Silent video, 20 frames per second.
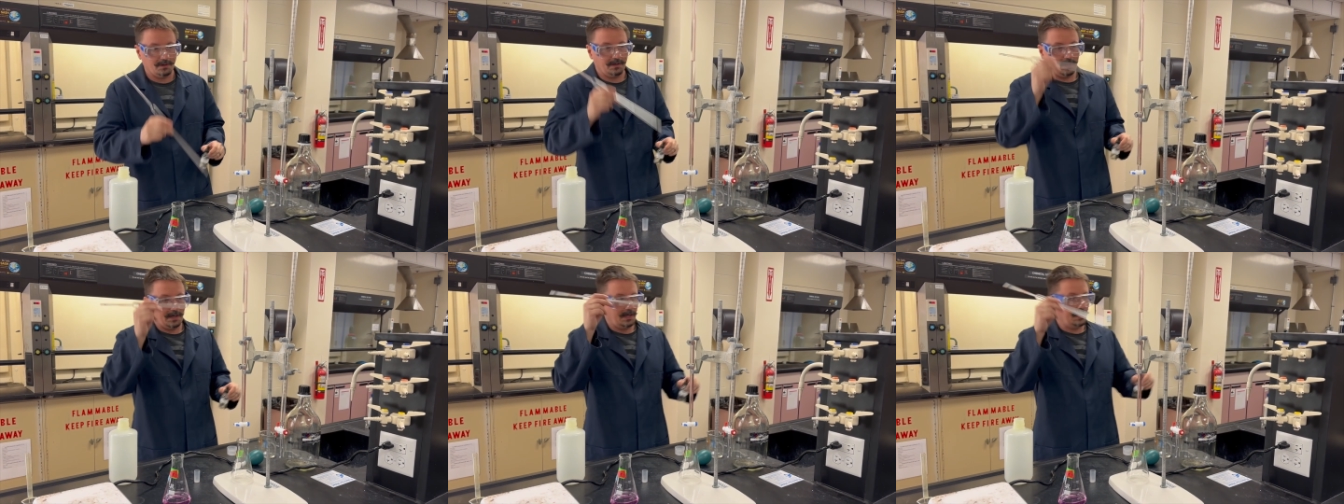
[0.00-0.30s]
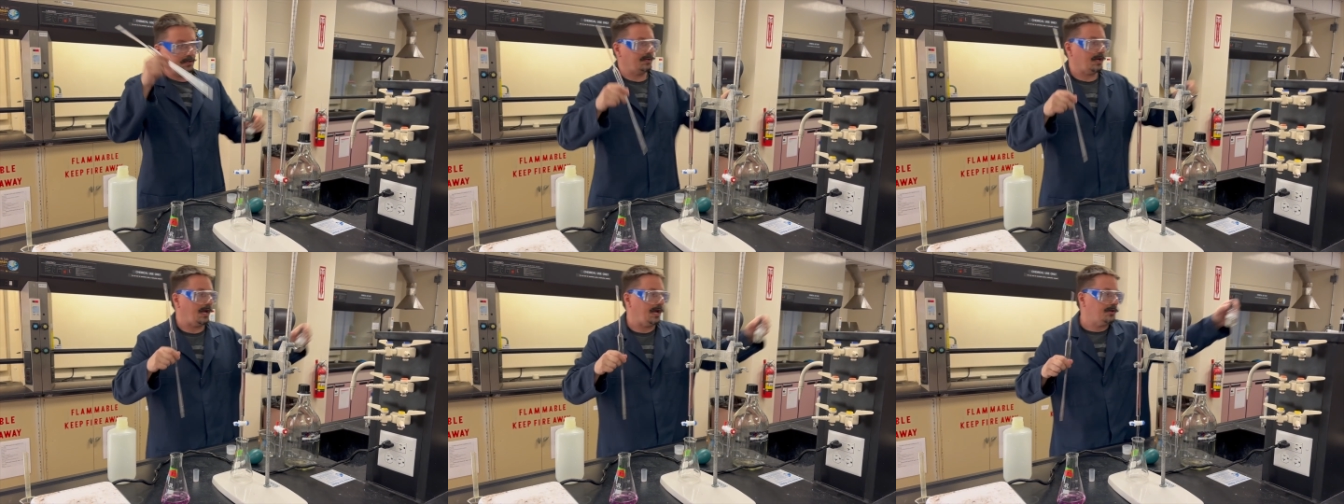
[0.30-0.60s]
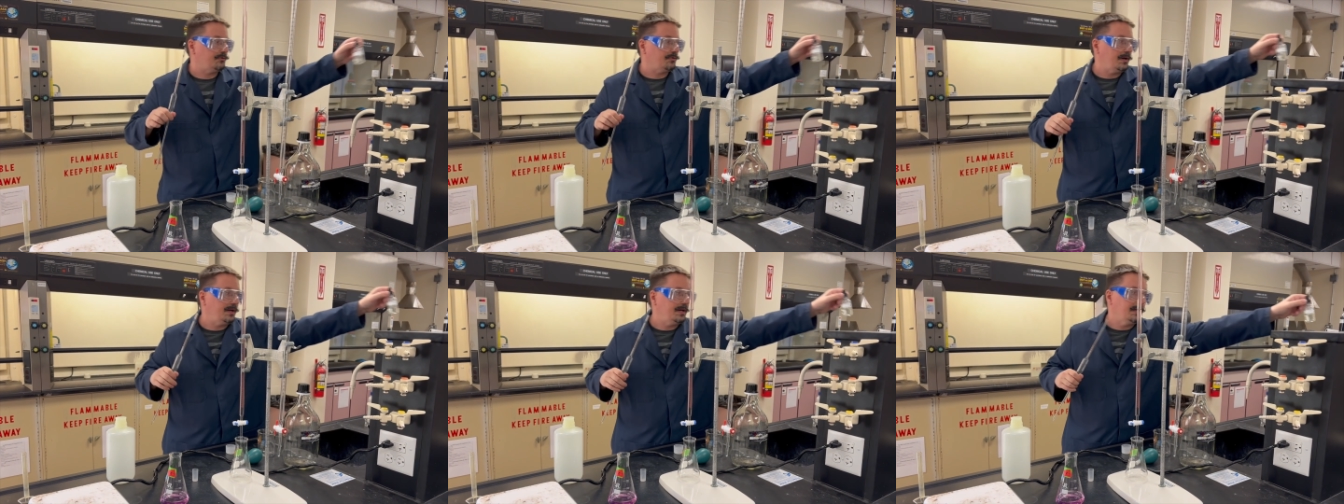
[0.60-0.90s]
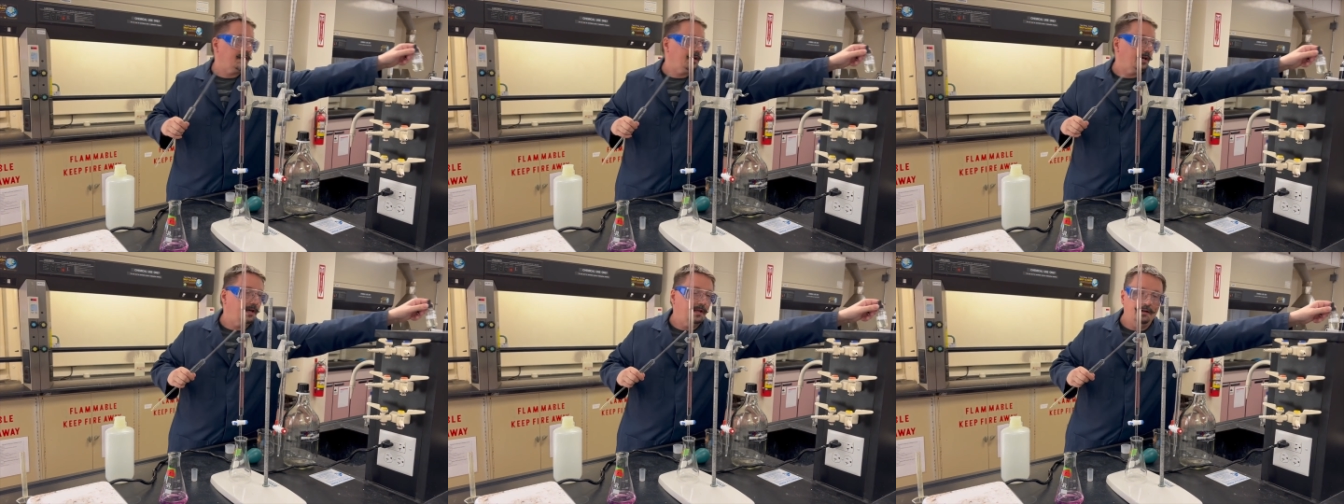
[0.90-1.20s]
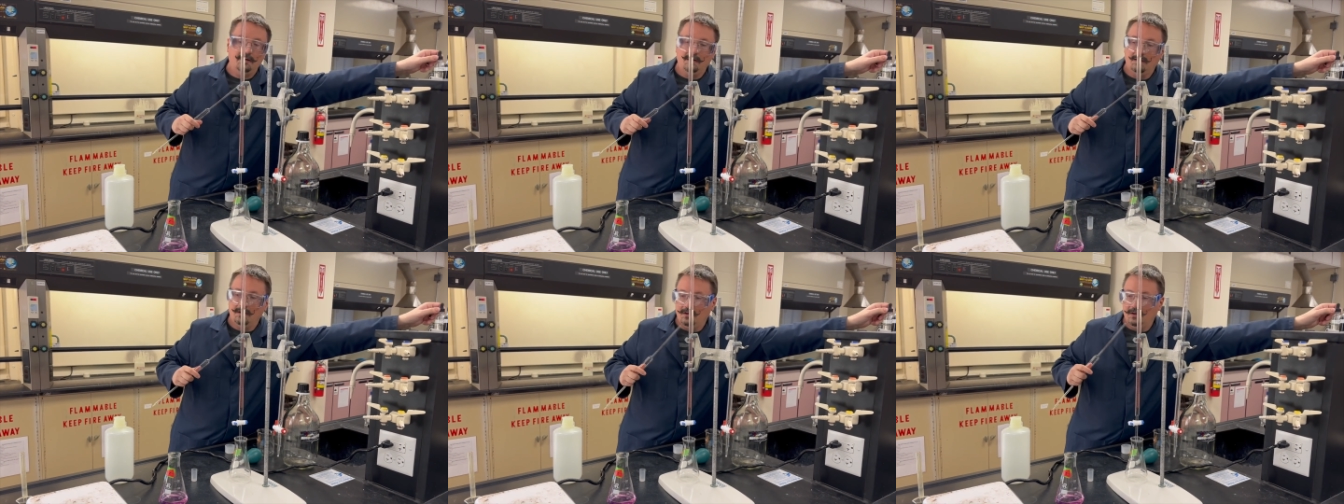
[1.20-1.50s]
and titrate
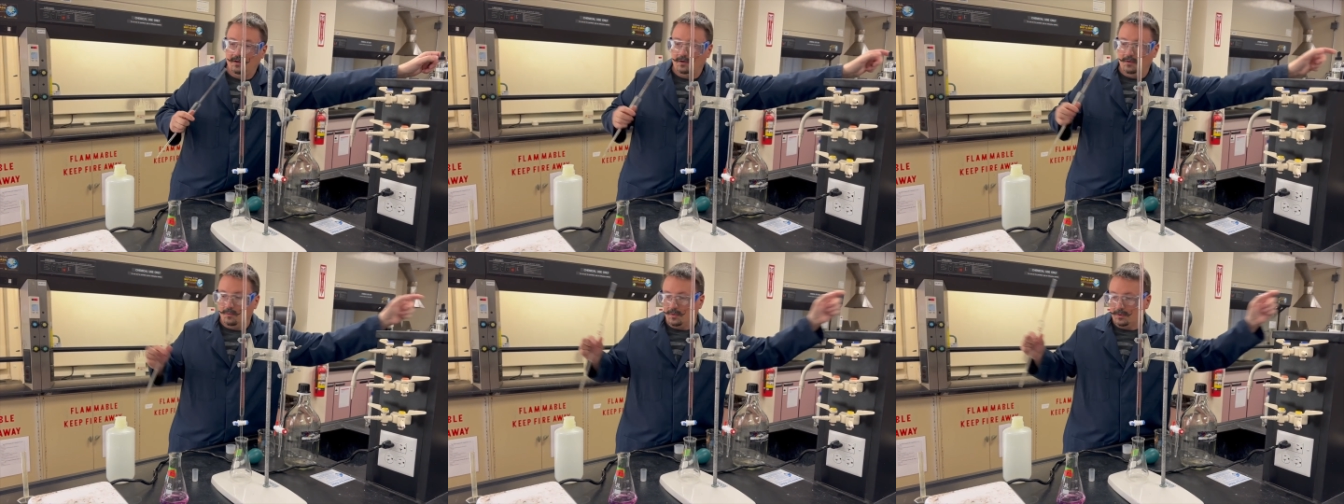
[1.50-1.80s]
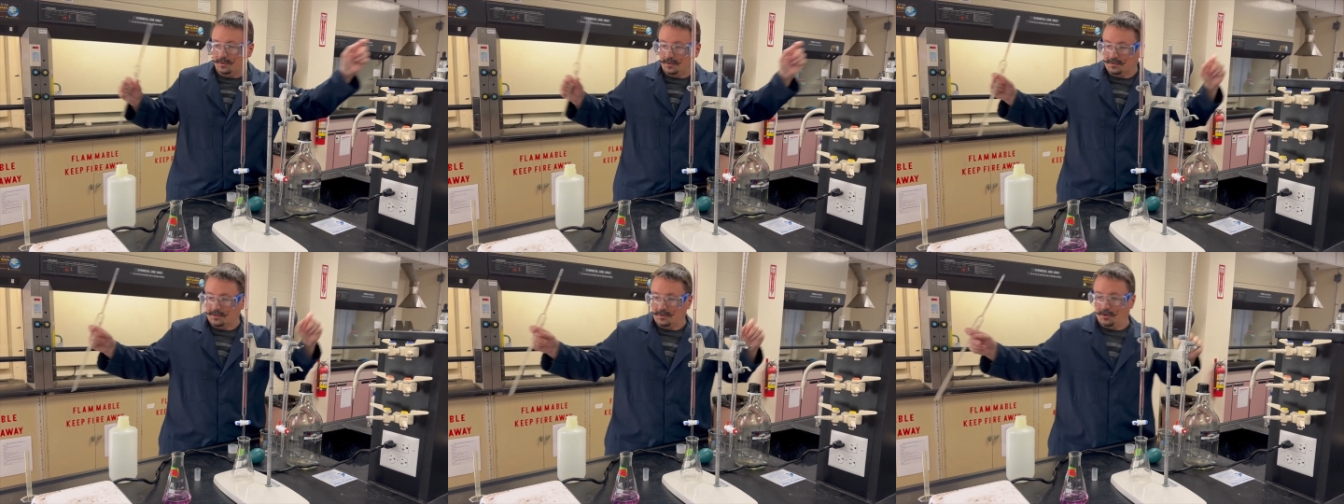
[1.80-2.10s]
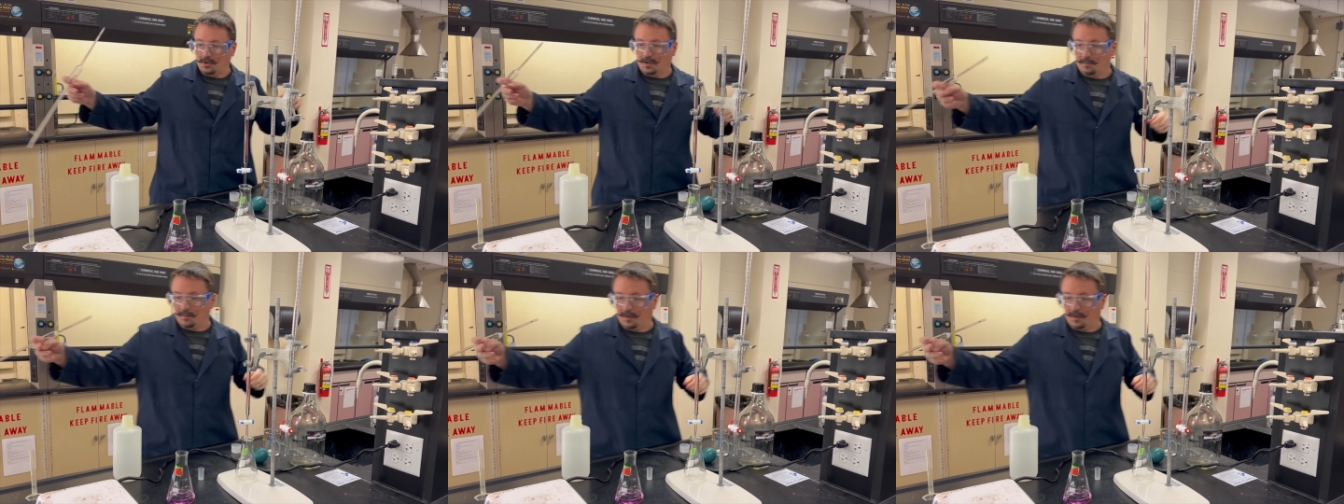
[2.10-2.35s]
again with the sodium